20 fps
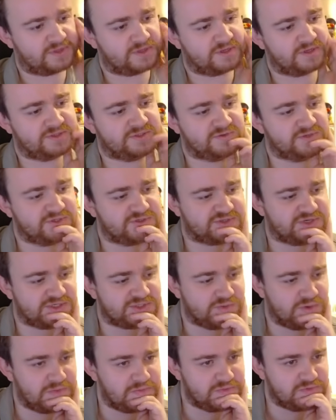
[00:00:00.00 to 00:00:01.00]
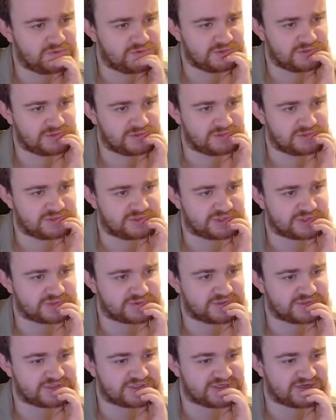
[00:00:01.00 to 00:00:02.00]
Do you want to trash one more or just
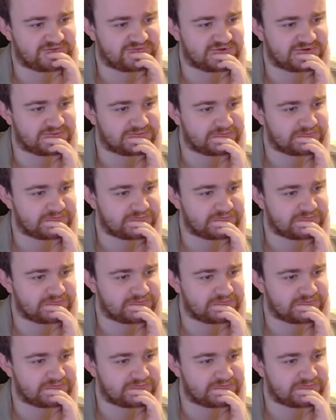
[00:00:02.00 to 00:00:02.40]
swing 7?